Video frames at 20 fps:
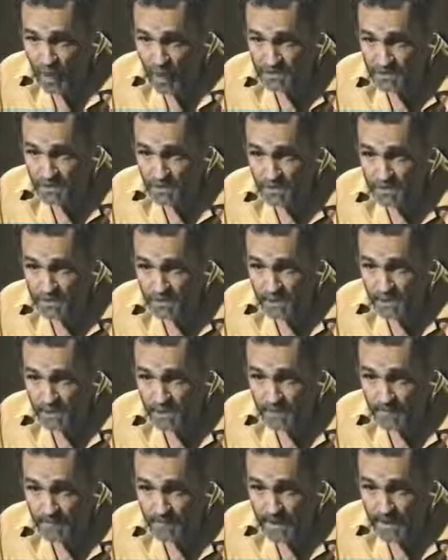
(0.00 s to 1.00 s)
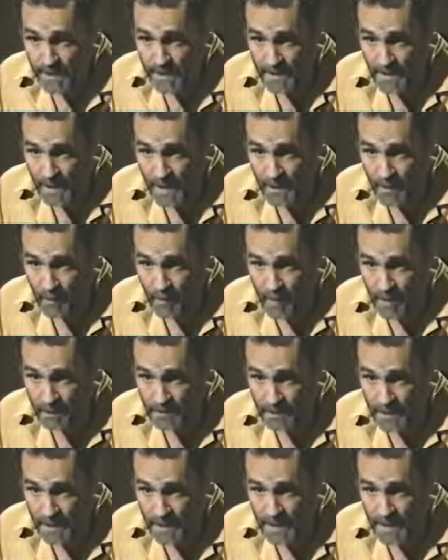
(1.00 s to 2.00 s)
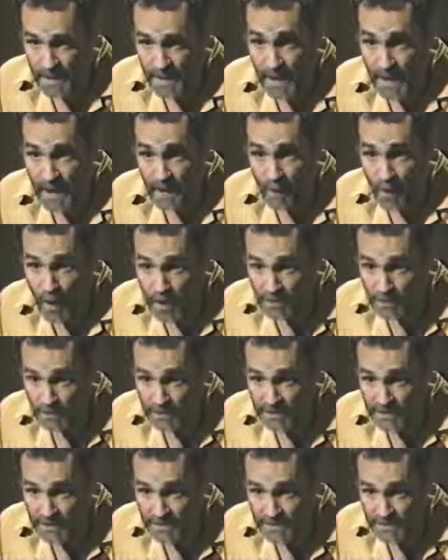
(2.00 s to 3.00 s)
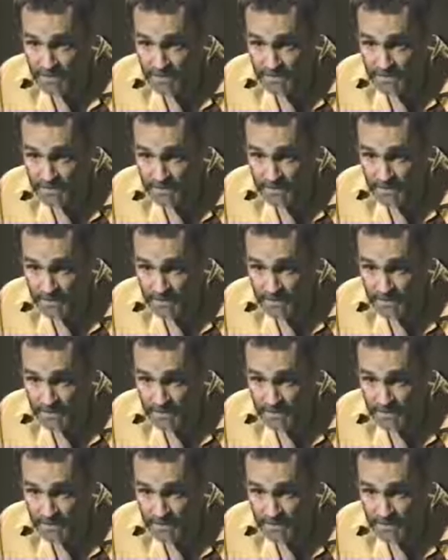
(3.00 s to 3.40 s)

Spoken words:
watch on this heart of mine. I walk the line. I walked with Tex.